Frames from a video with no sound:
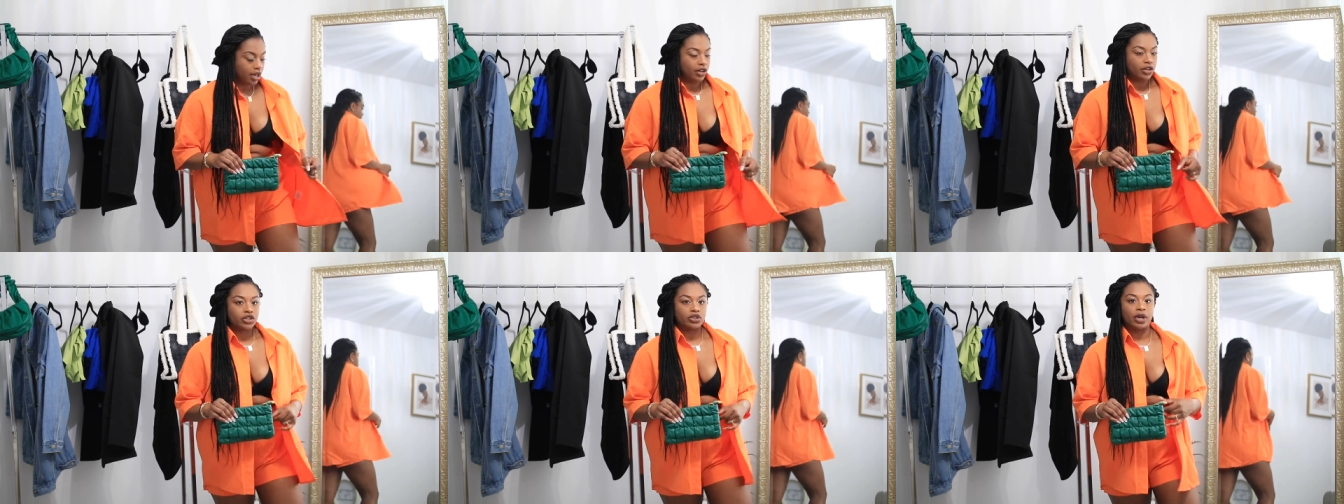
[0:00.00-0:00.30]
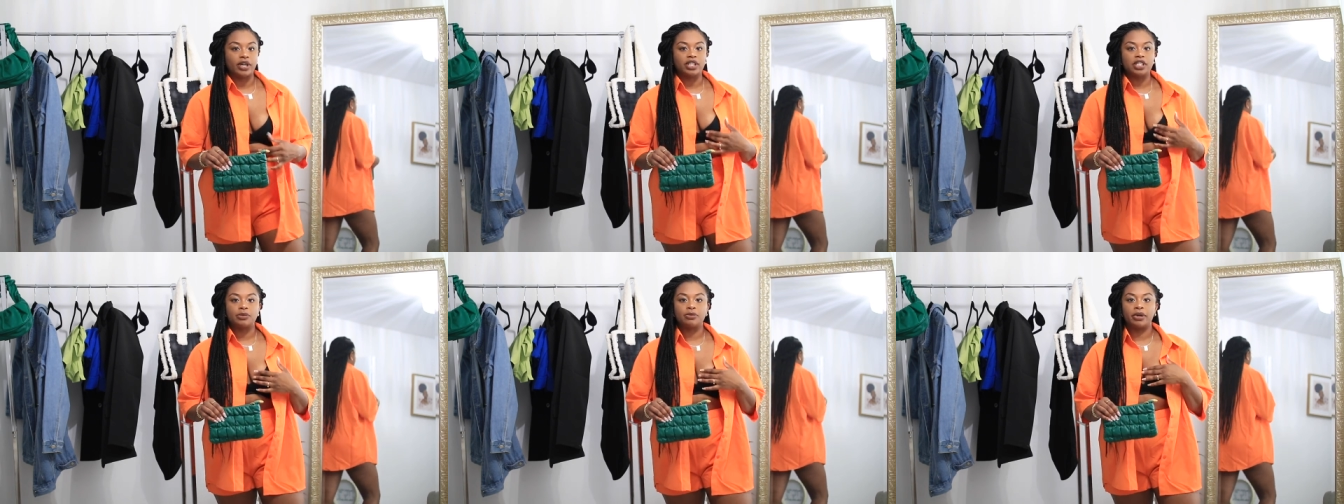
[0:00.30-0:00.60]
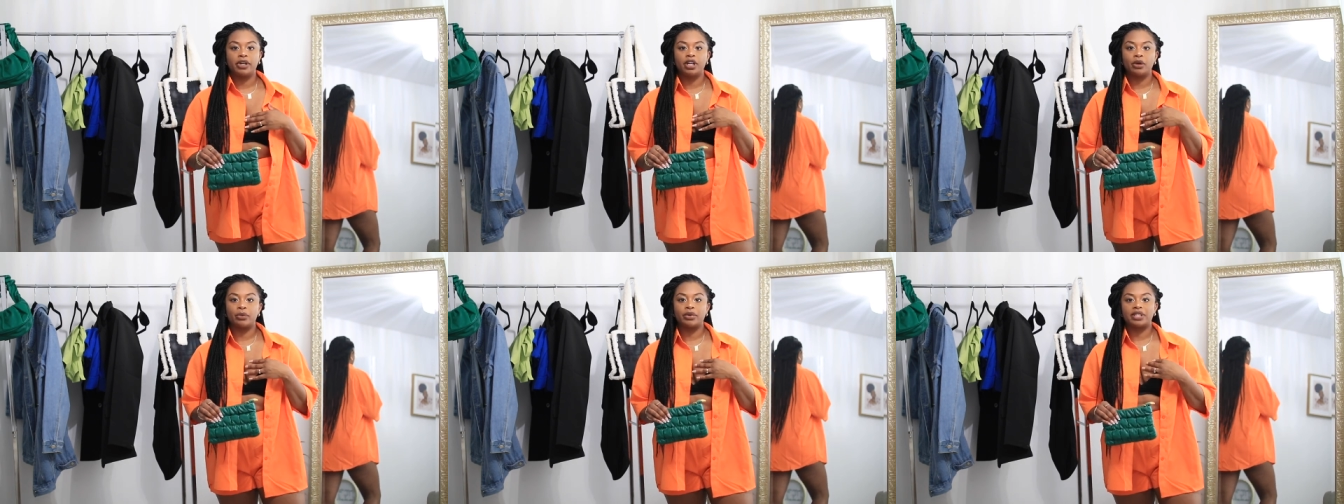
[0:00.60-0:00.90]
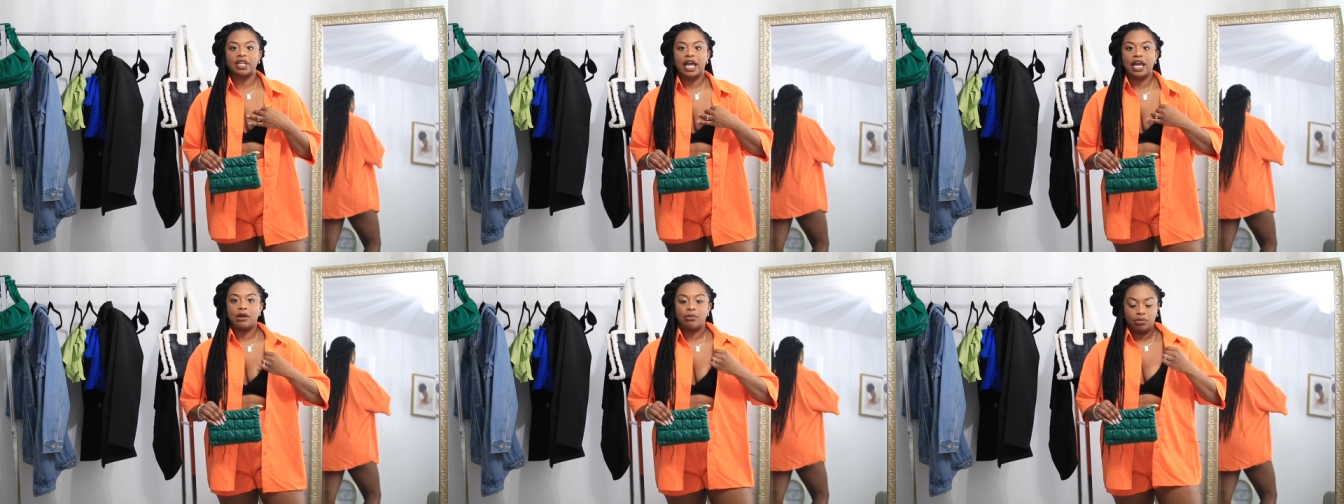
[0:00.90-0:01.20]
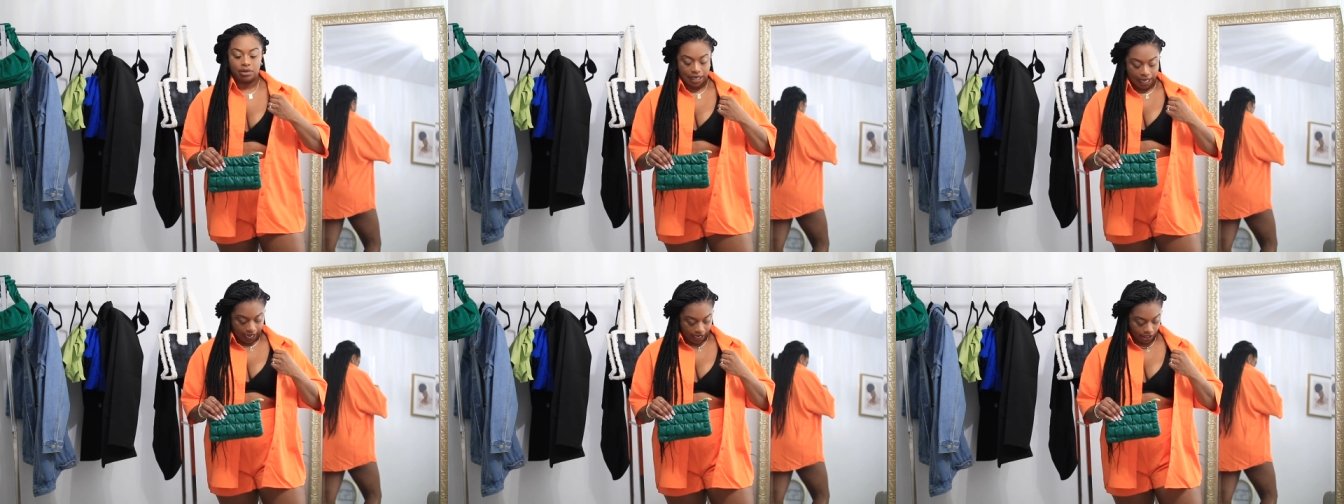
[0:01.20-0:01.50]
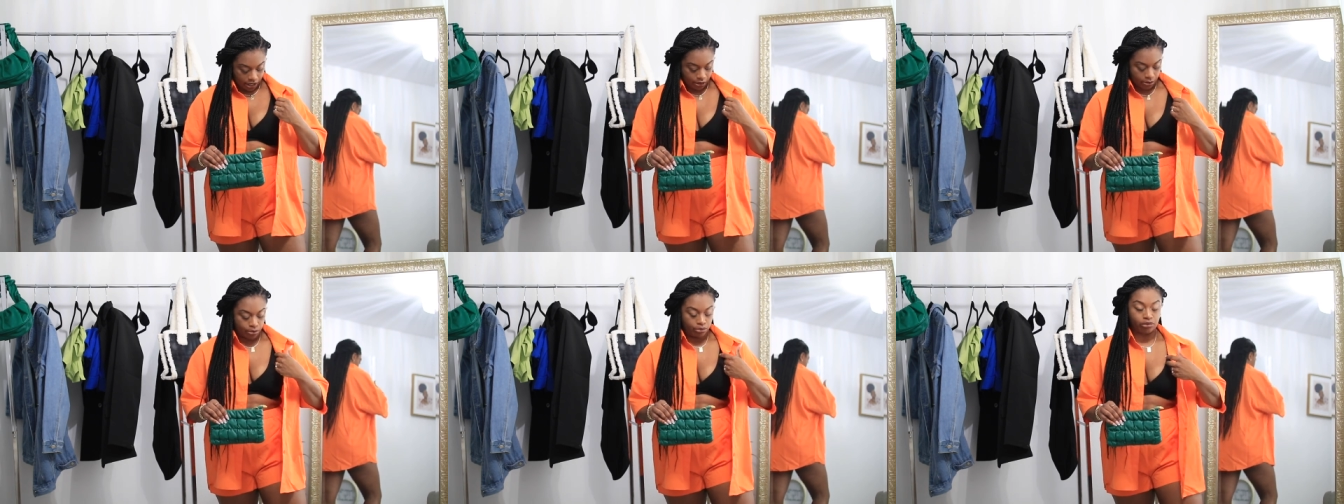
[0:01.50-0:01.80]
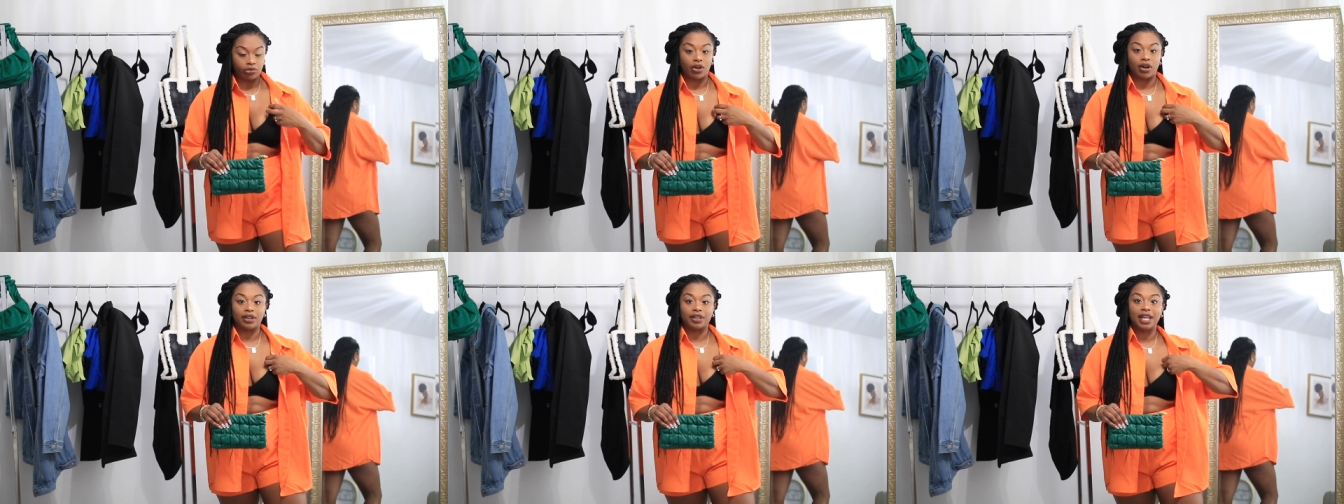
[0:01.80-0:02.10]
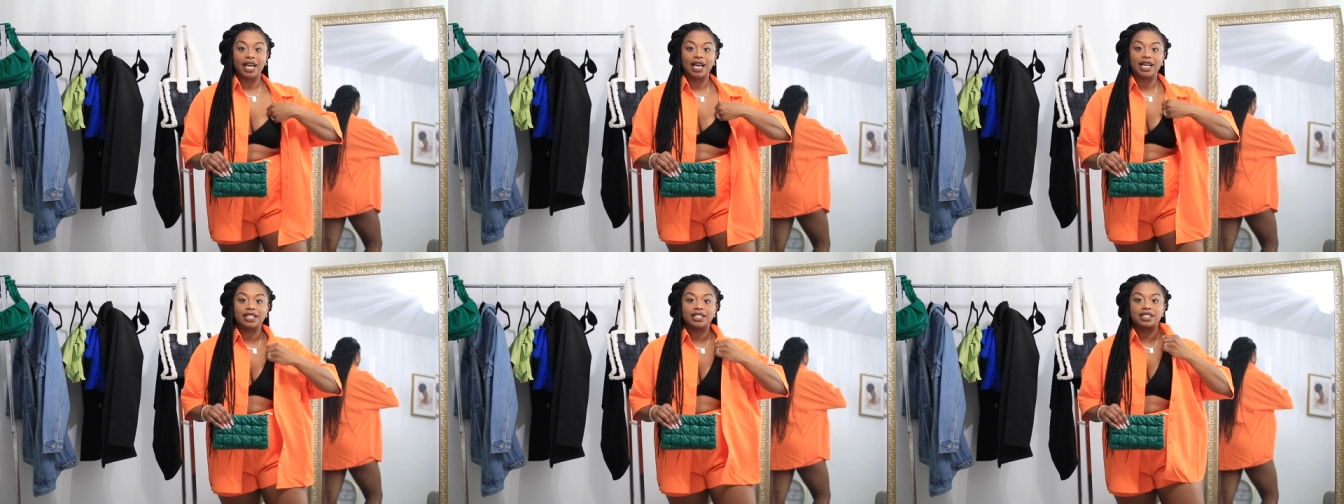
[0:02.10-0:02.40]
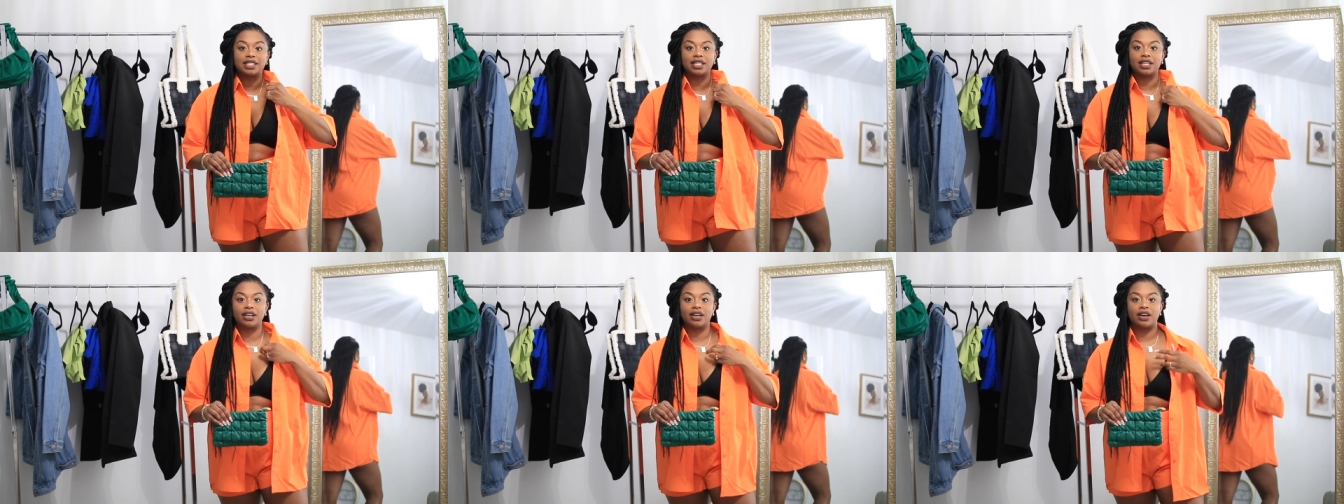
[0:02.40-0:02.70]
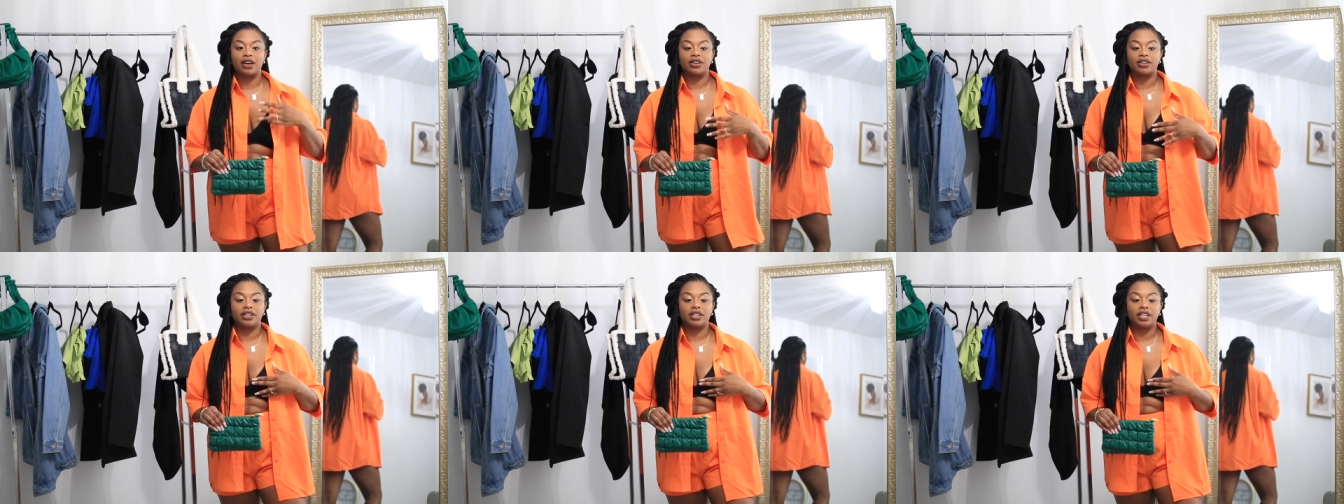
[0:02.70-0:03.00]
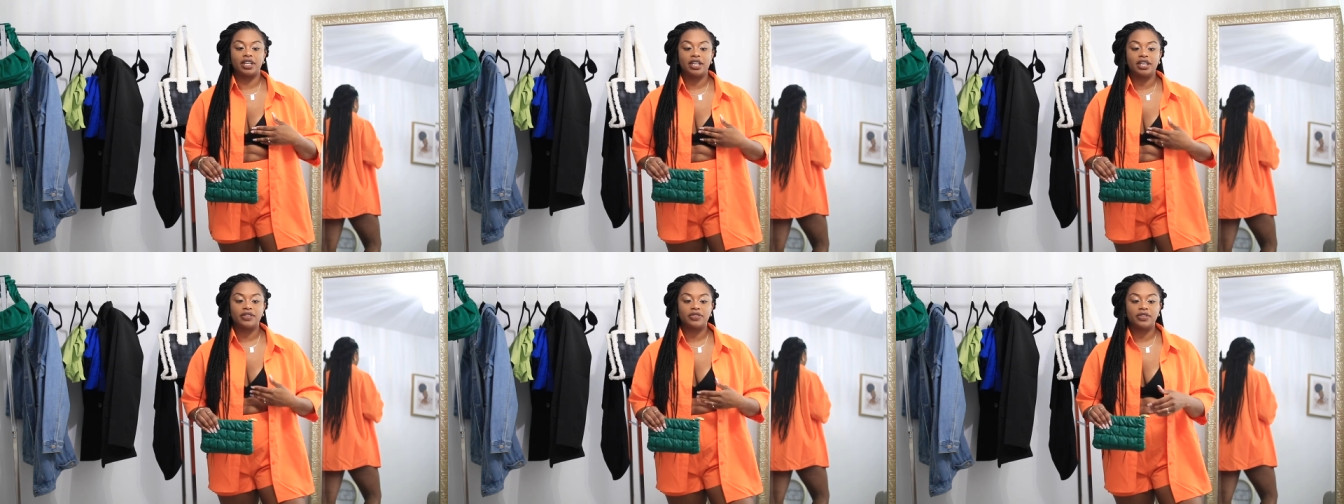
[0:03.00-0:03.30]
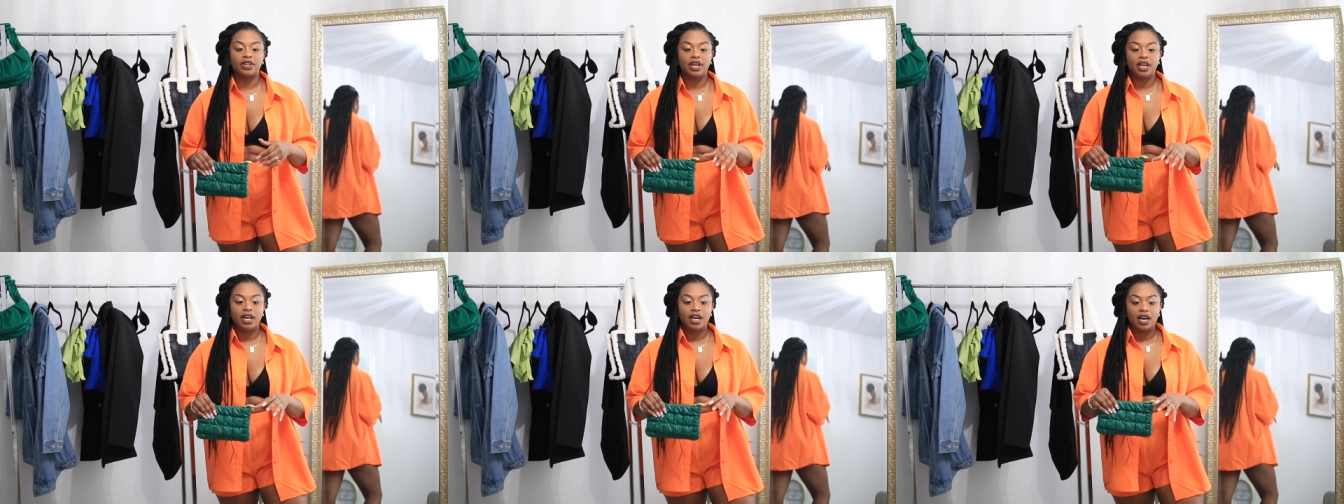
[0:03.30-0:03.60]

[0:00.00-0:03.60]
So I just paired it with a black bralette underneath